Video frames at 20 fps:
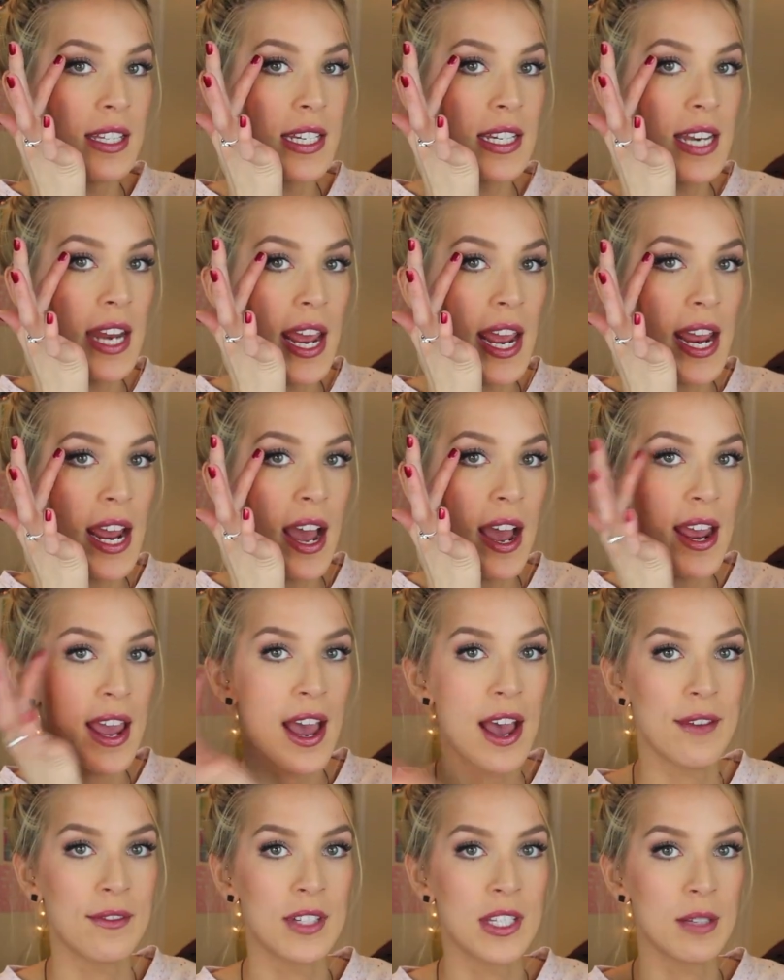today, I
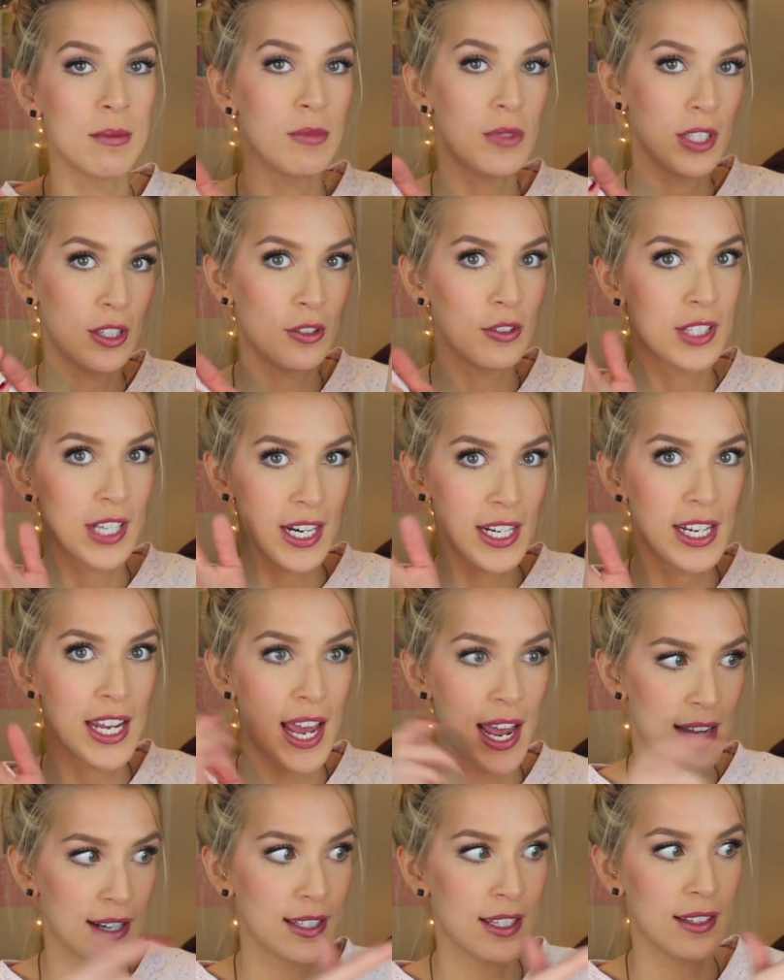have some little tiny
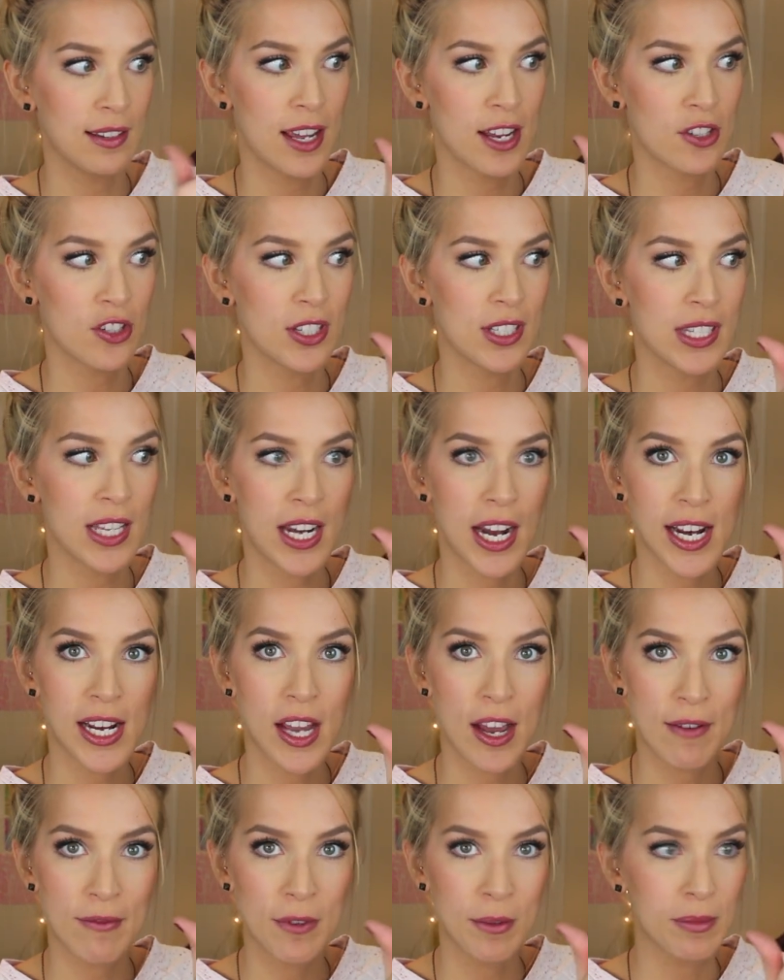accent lashes that I
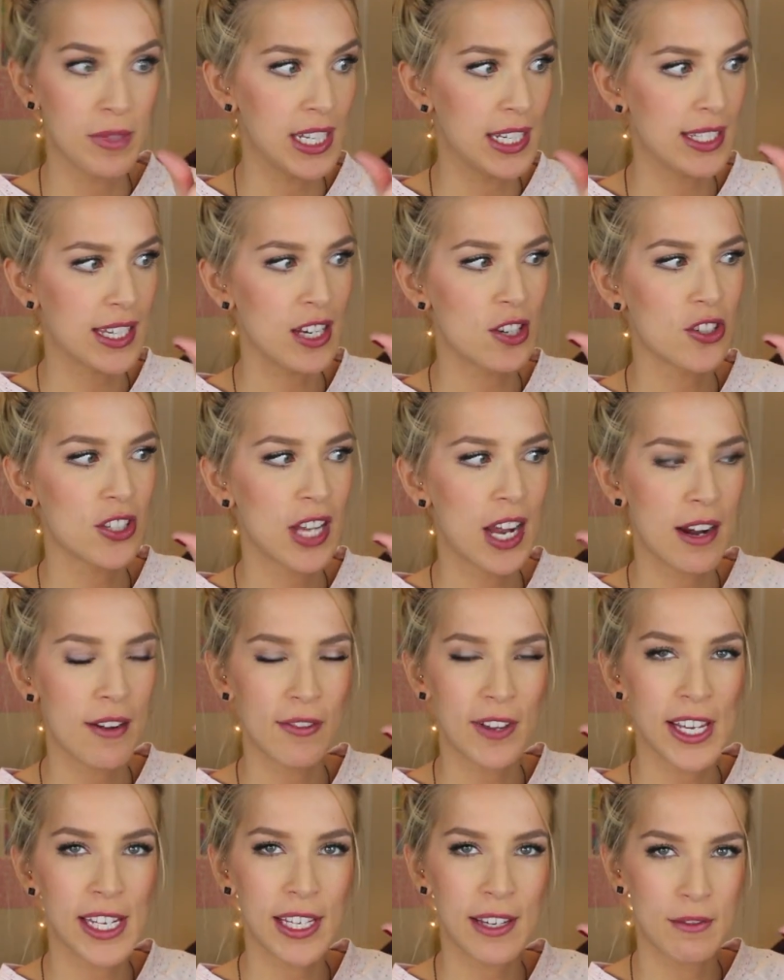cut from these. I just kind
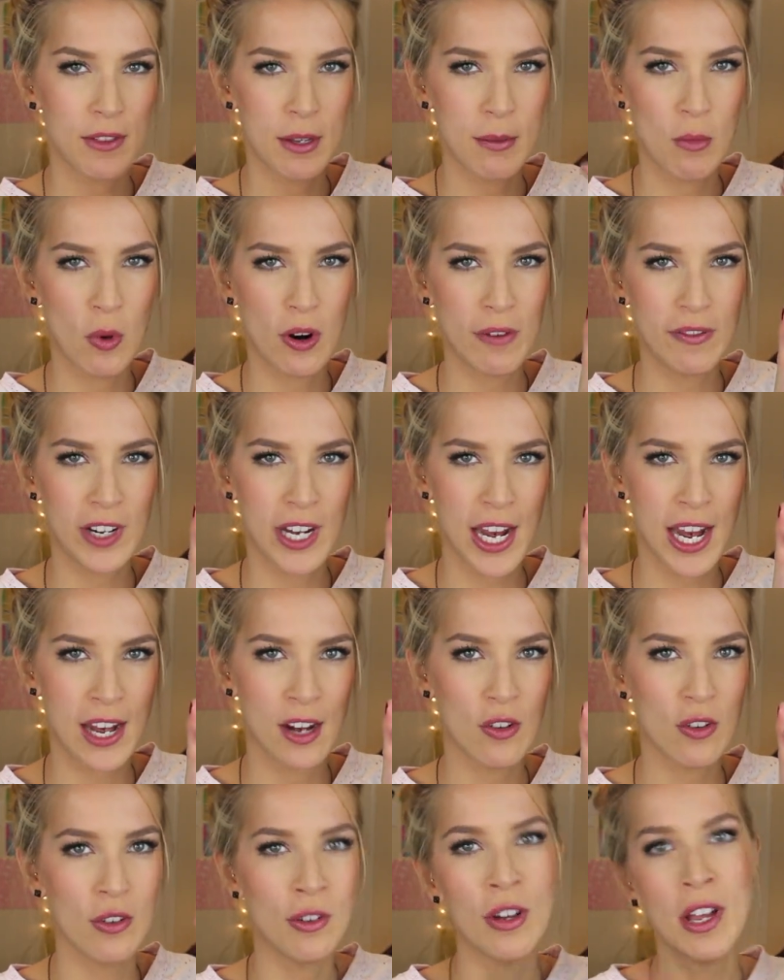of like give them more of an
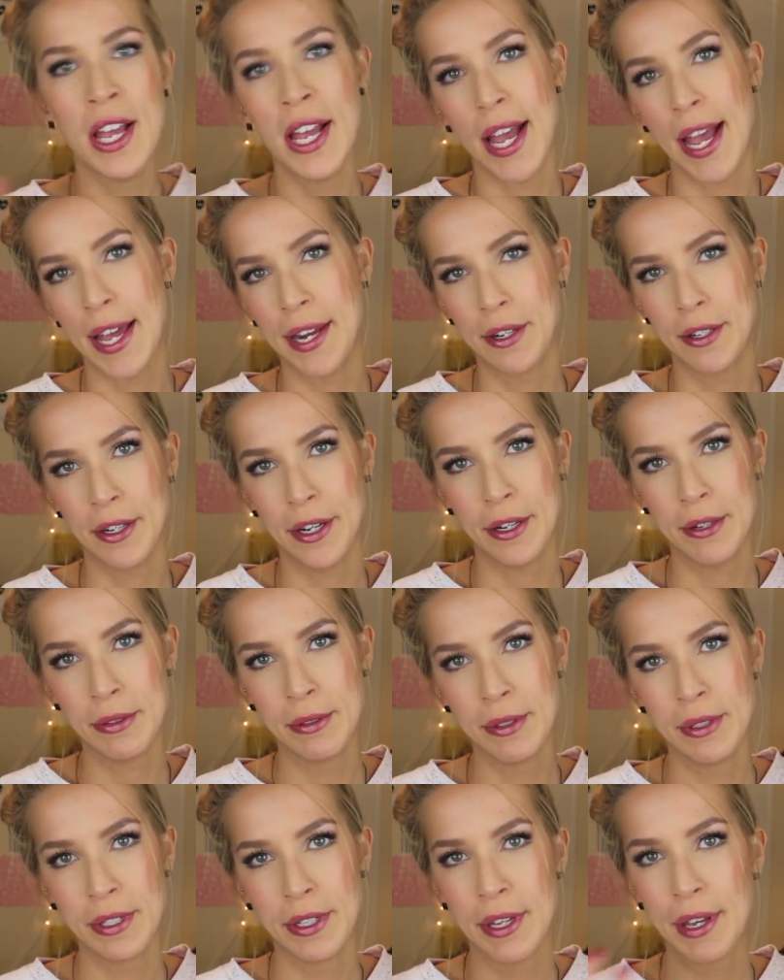angle. I don't know.